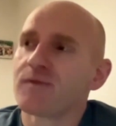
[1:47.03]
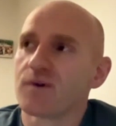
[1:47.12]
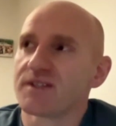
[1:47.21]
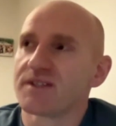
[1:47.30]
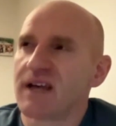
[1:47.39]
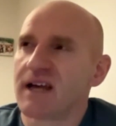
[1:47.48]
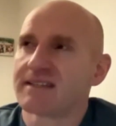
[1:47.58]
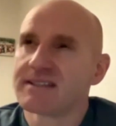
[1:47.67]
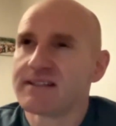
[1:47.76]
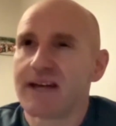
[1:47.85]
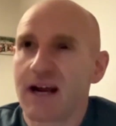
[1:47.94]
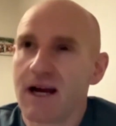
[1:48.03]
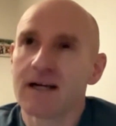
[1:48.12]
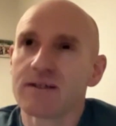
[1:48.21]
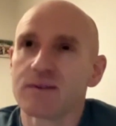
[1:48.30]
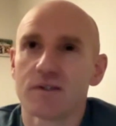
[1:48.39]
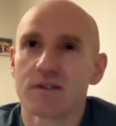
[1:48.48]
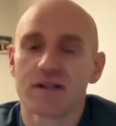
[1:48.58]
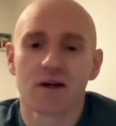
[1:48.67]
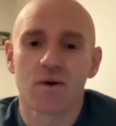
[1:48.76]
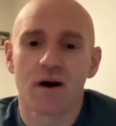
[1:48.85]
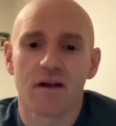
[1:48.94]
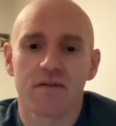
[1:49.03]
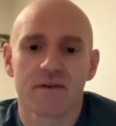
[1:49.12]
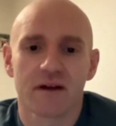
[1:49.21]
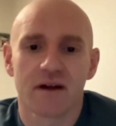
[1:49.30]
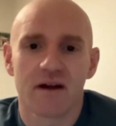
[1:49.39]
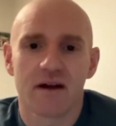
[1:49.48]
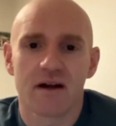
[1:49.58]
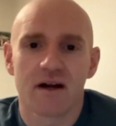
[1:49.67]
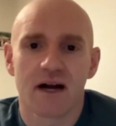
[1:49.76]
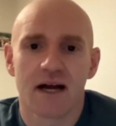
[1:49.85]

was it Santander was the qualifier?